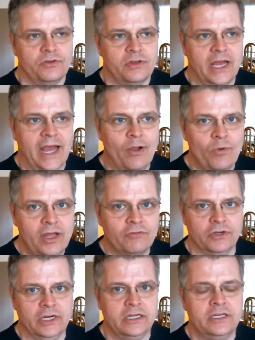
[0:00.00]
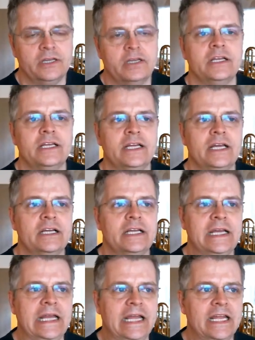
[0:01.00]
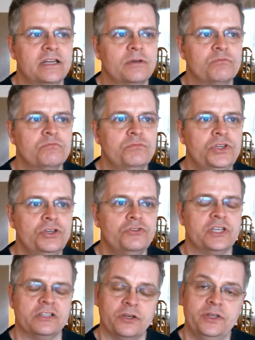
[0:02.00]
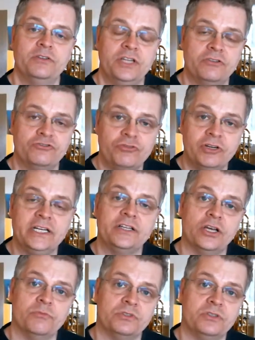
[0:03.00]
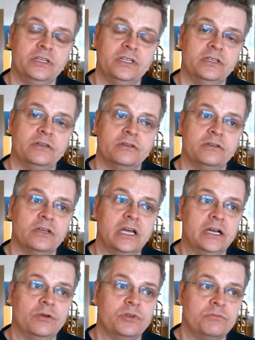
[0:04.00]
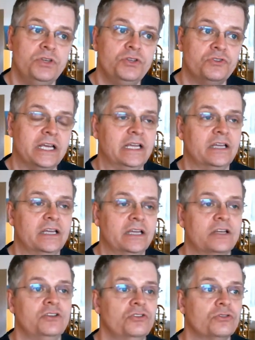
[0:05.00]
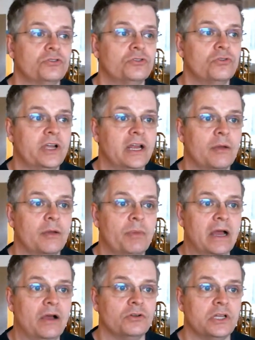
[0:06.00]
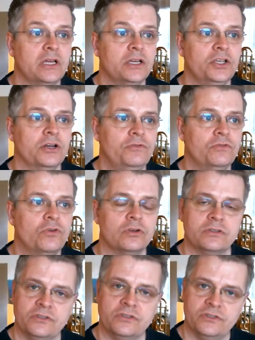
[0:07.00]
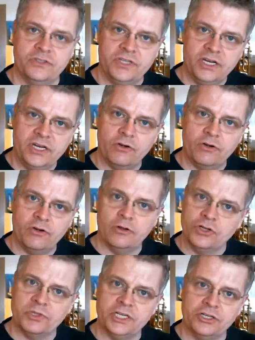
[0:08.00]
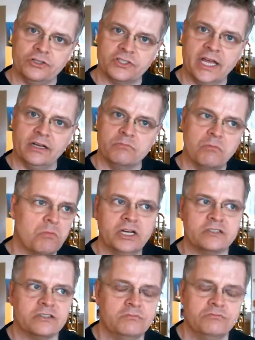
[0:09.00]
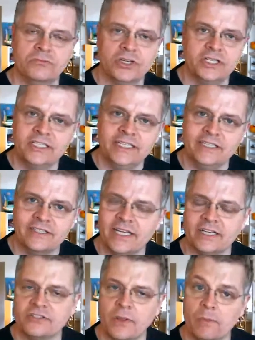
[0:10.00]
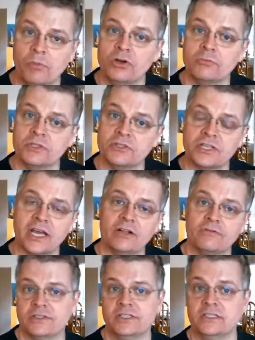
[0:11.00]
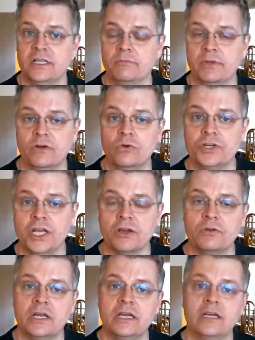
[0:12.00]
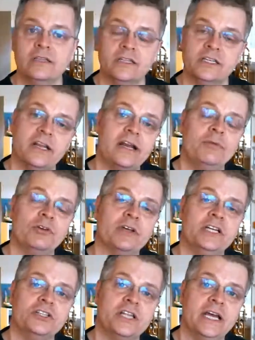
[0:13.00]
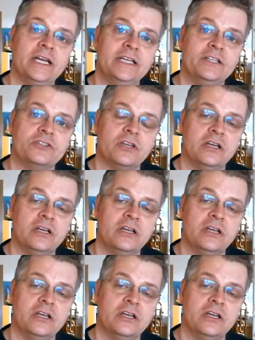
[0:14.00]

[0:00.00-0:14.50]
However, in music, so in strictly terms with music, you're talking about, you know, if you've got 0 at the top of the digital scale and minus 96 at the bottom of the scale for 16-bit audio, then the dynamic range there is